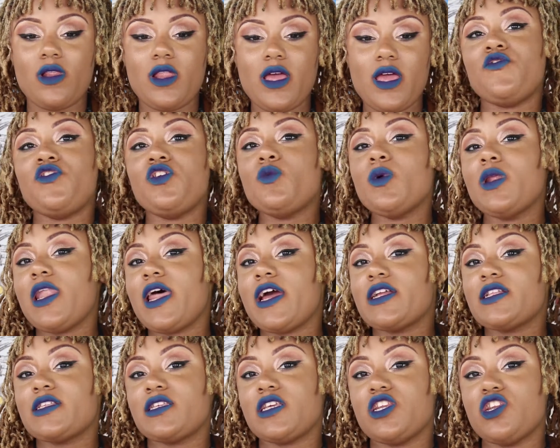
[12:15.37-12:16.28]
If you would
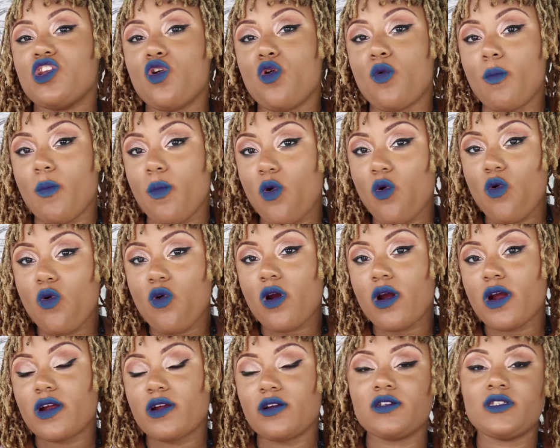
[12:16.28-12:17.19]
like to know
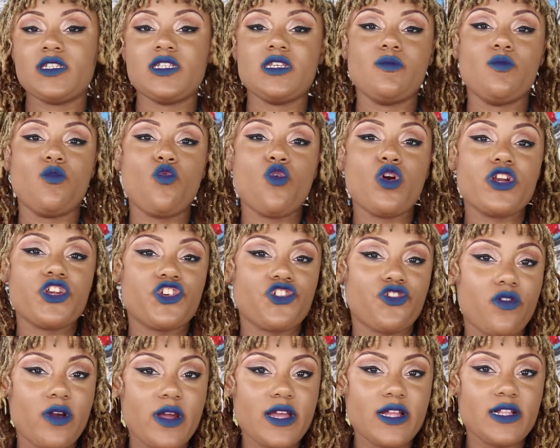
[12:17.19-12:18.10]
more, see more
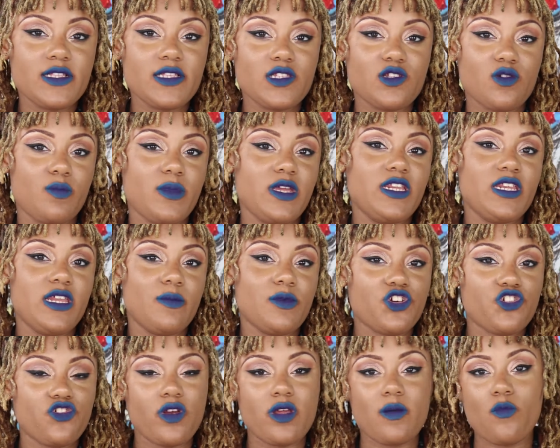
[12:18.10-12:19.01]
trends, or me
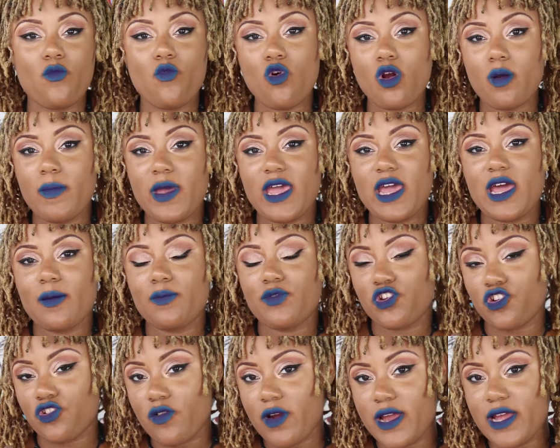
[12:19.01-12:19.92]
demonstrate more makeup
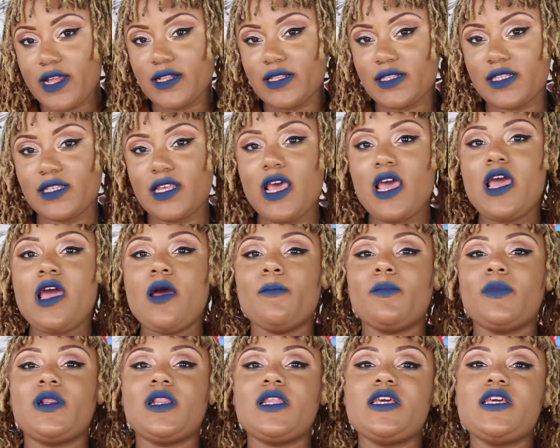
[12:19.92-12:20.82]
trends,
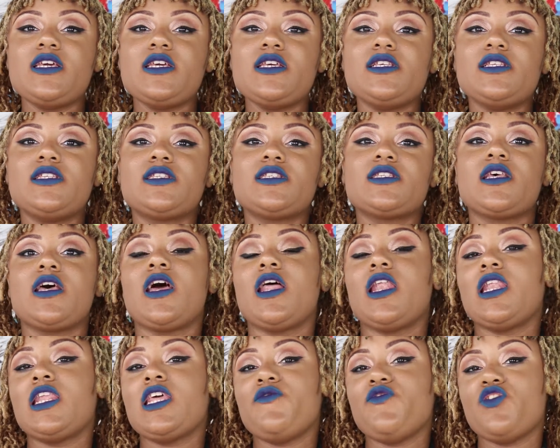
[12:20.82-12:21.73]
please
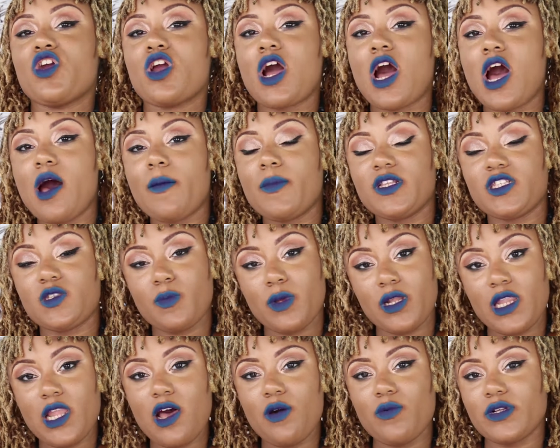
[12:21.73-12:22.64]
leave your comments
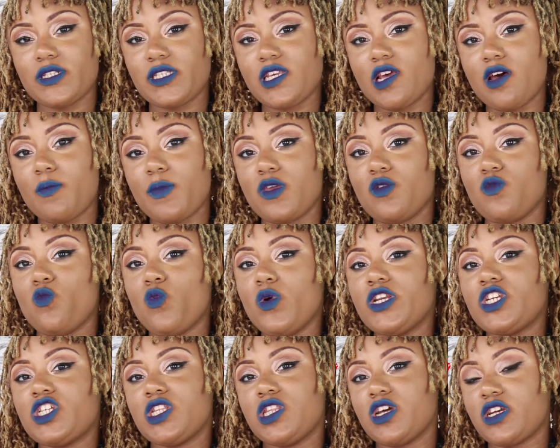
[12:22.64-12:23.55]
below and tell me
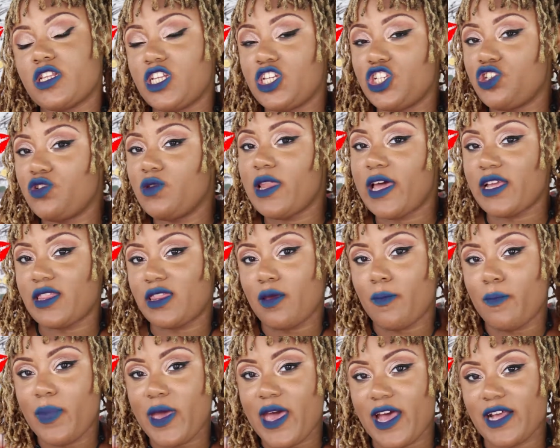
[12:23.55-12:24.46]
which look that you like the
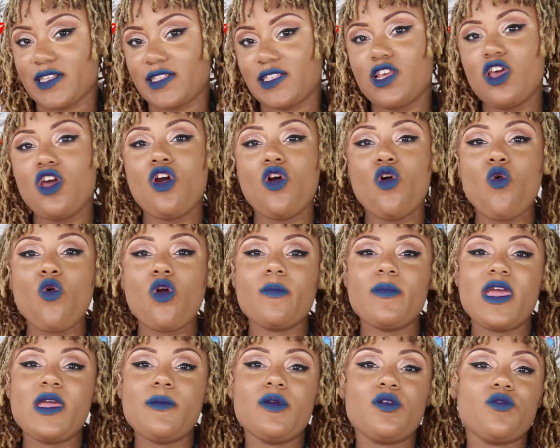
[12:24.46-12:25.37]
best, or
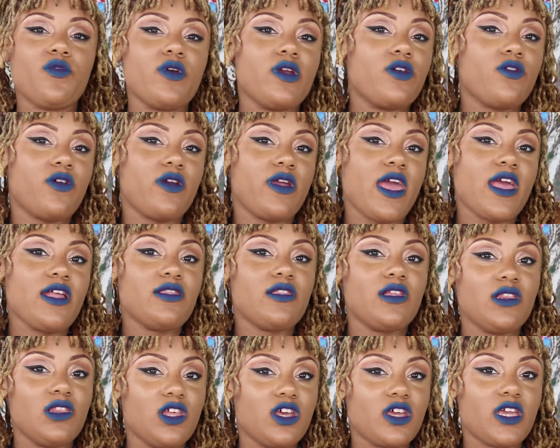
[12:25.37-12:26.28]
maybe recreate
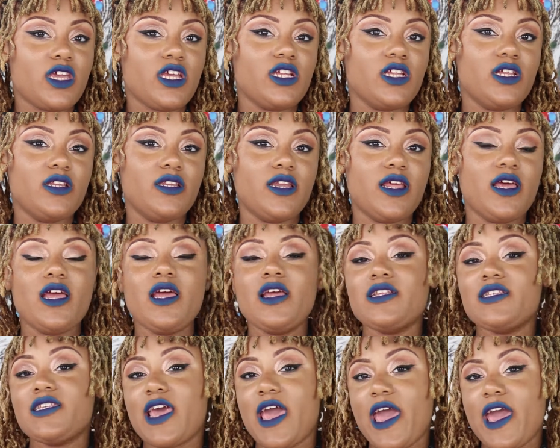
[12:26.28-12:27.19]
the look and
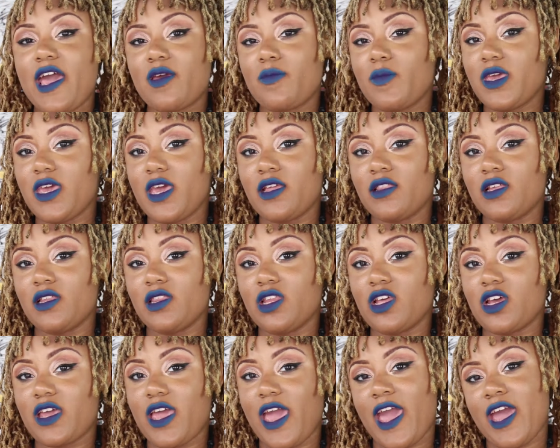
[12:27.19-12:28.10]
tag me in the
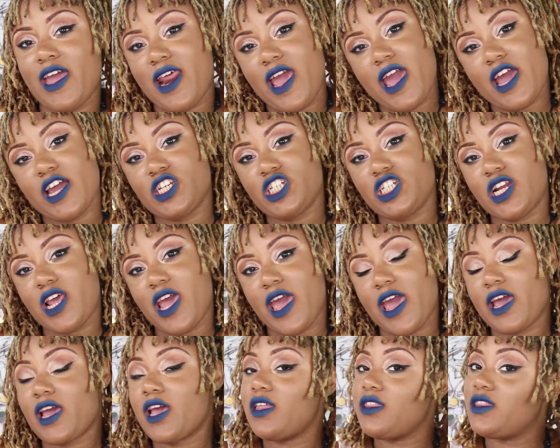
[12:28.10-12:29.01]
look at
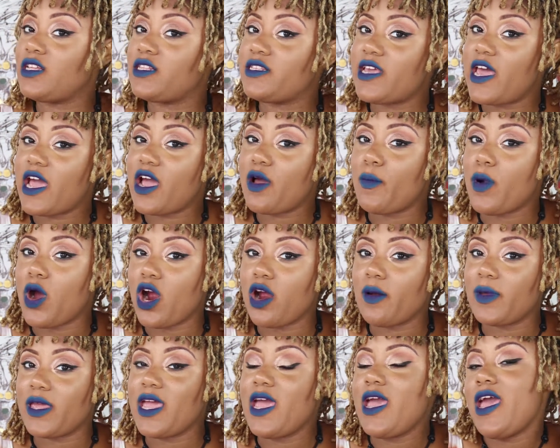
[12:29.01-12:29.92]

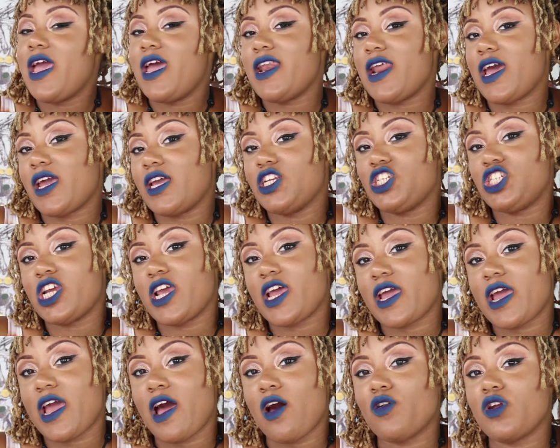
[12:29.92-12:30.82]
#TheTechBarbie, and I can
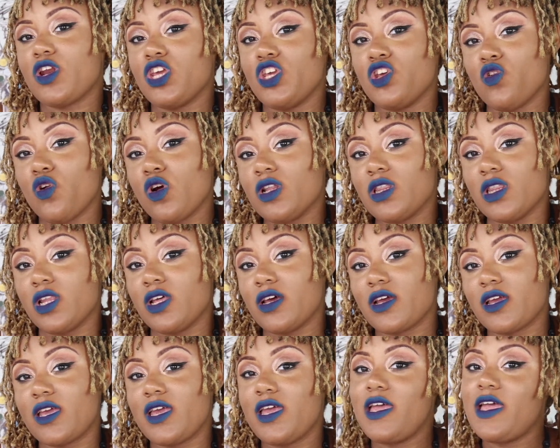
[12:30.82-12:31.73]
check out your
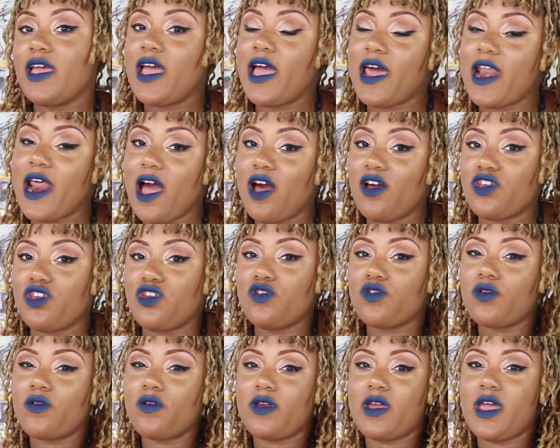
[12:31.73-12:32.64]
look and how you
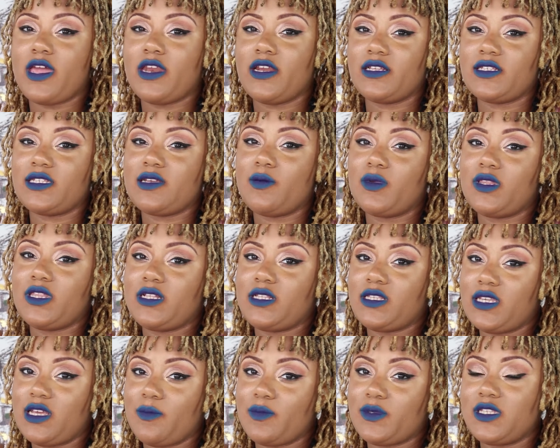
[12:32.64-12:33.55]
created some of the
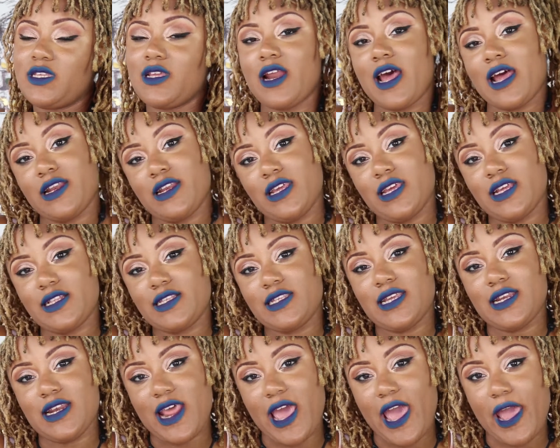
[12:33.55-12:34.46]
tips that I did
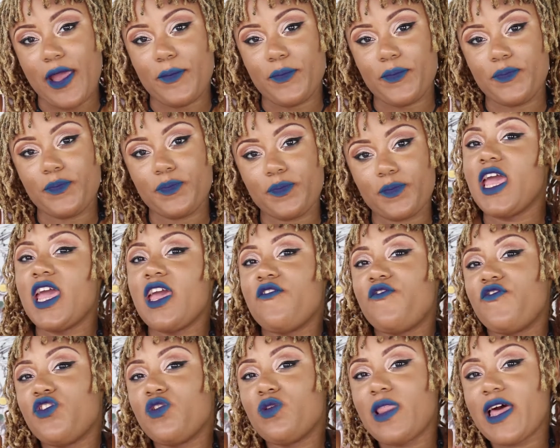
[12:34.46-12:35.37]
today.
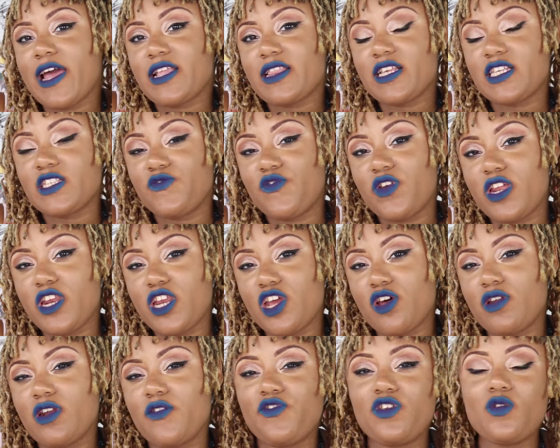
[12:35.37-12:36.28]
If you like this
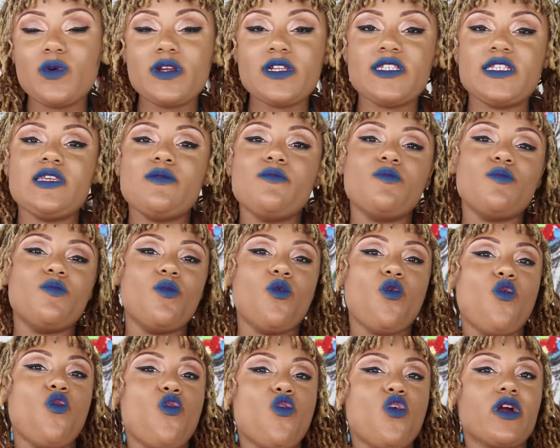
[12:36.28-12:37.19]
video and if you want to see
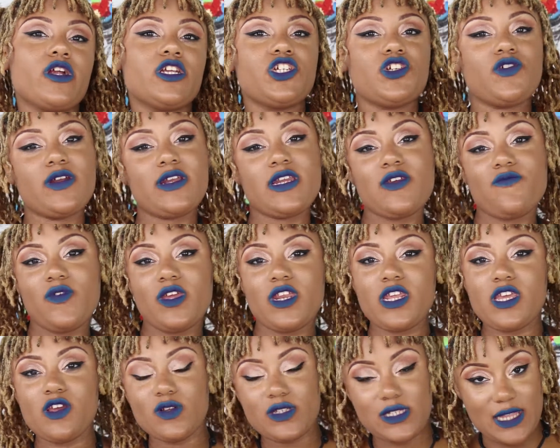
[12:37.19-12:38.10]
more trendy
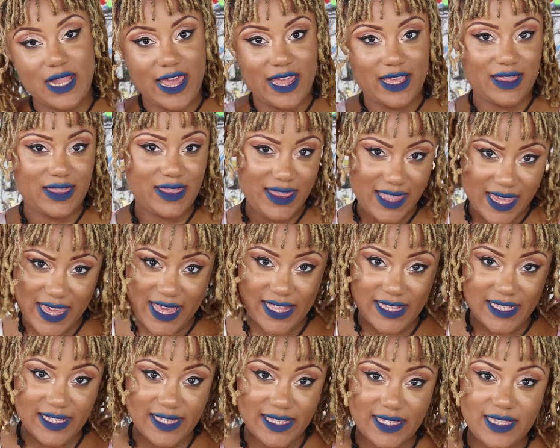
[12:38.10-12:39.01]
videos like
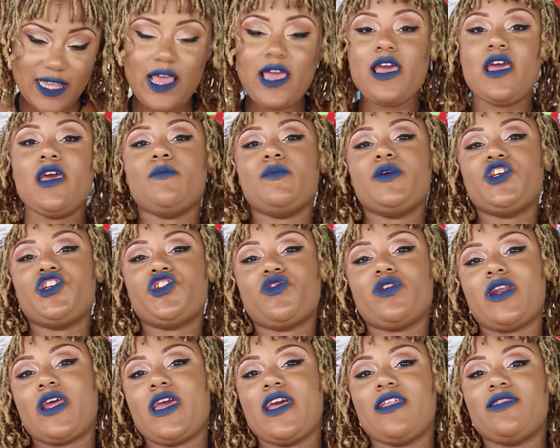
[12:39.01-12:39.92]
this, be
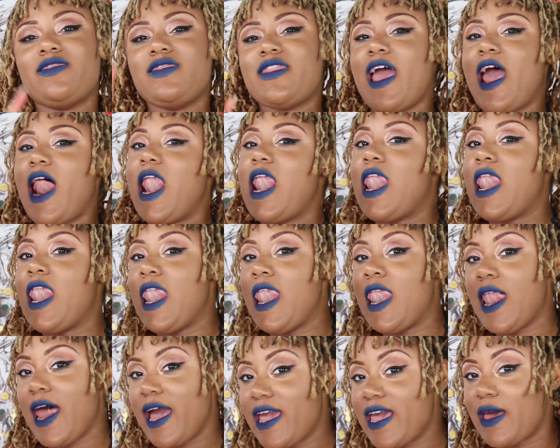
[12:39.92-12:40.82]
sure to hit
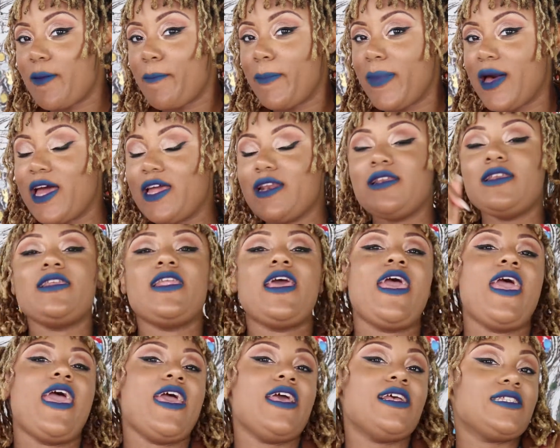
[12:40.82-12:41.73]
that like button
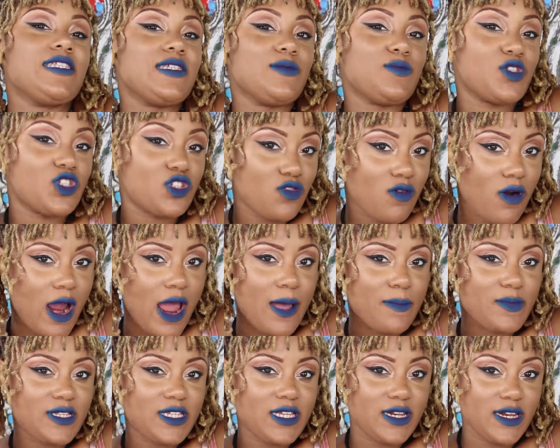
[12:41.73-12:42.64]
and
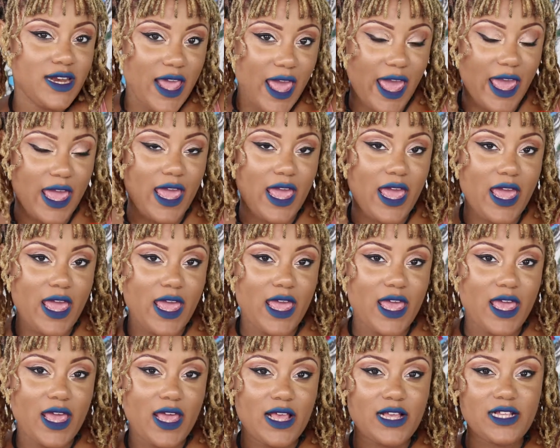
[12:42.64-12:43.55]
subscribe today.
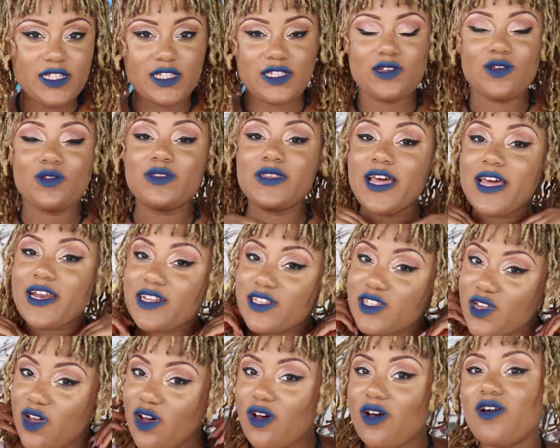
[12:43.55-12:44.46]
So that
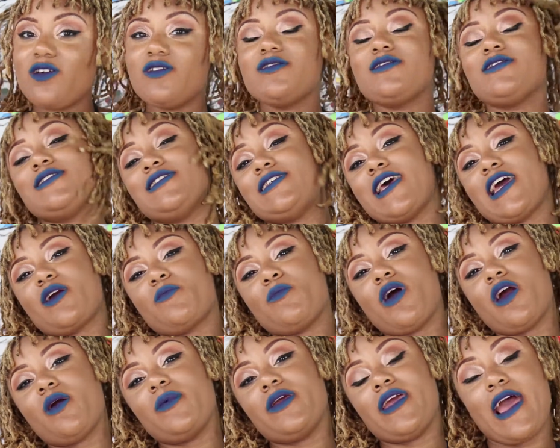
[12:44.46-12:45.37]
is all. Tech
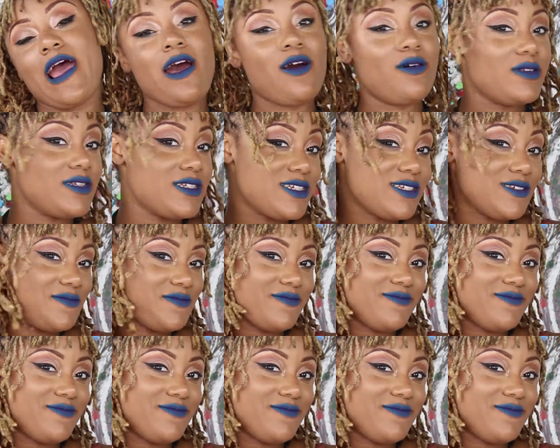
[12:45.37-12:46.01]
Barbie out.